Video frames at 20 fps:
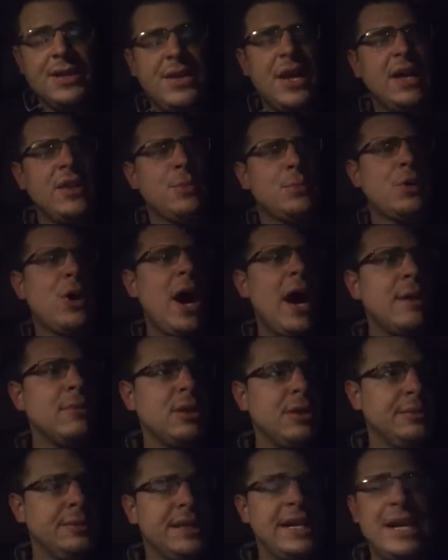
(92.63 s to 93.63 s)
Now the
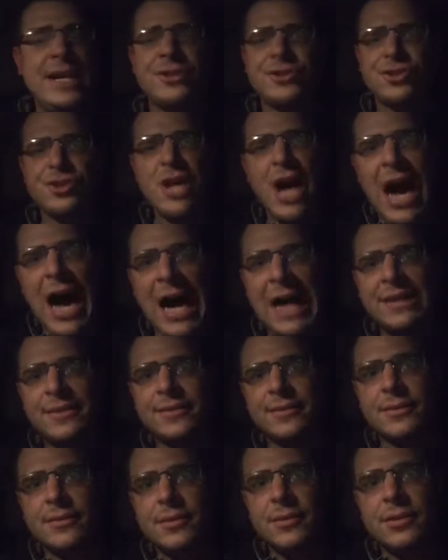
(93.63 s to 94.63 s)
problem is
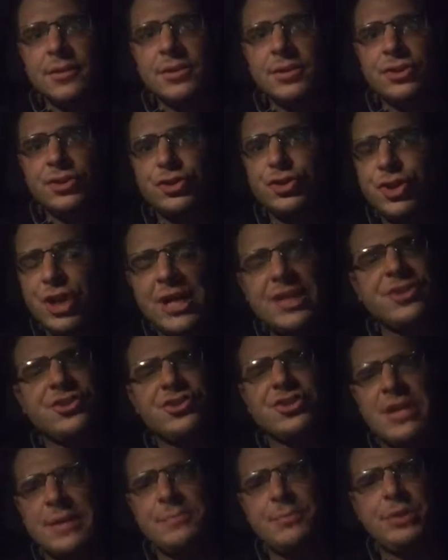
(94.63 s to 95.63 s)
not
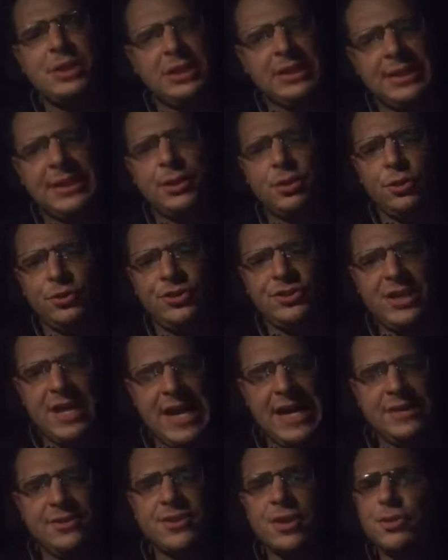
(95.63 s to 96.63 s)
just some political
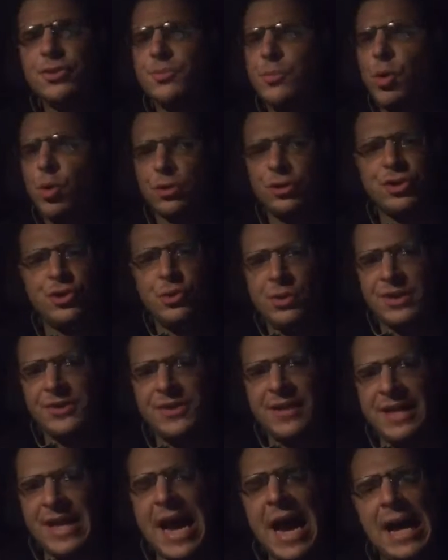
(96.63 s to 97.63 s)
stance. There's more to it
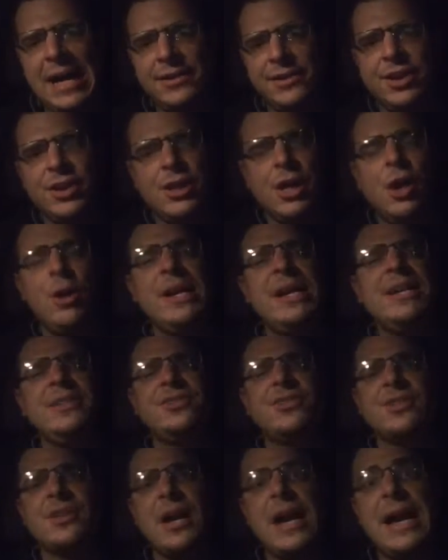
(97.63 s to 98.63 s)
than that. You know,
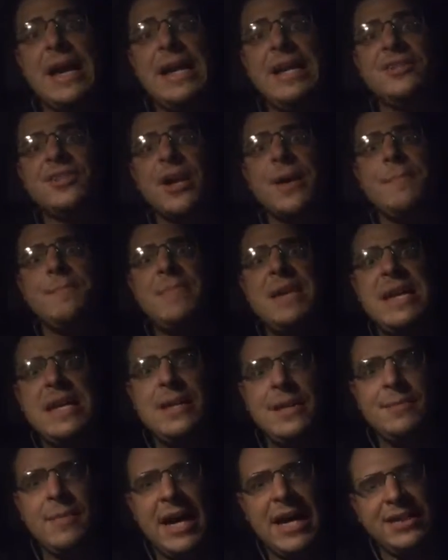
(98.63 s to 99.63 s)
it's a
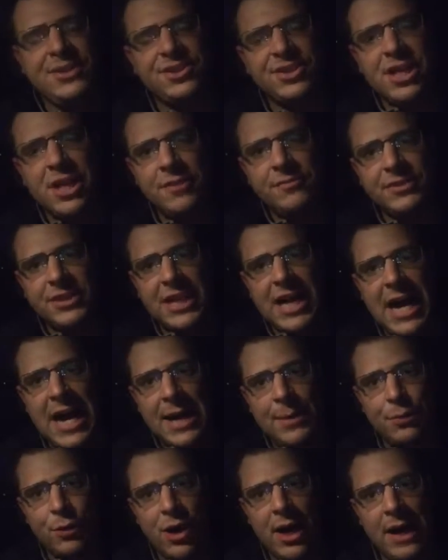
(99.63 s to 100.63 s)
me, myself, and
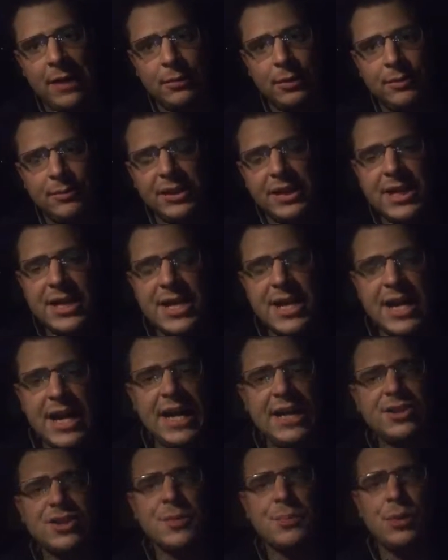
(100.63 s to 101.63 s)
I problem.
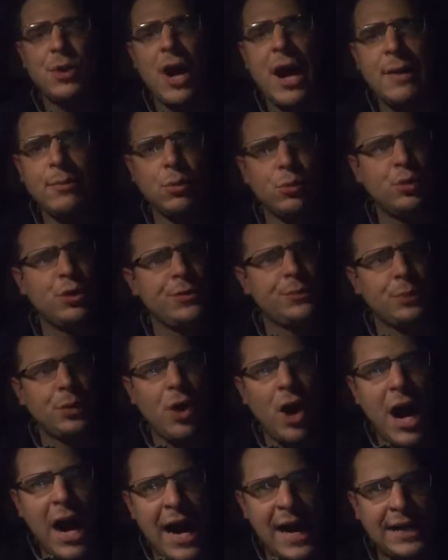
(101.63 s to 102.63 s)
It's a problem with
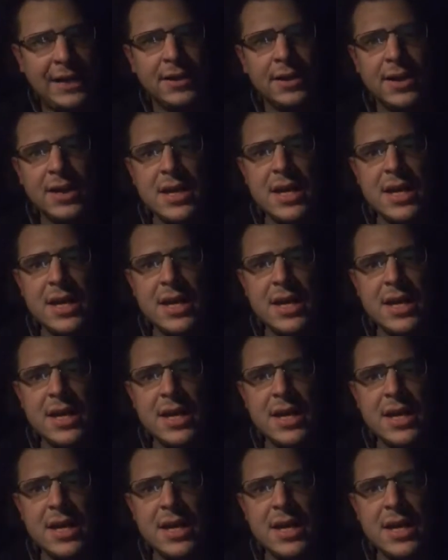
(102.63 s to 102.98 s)
pride.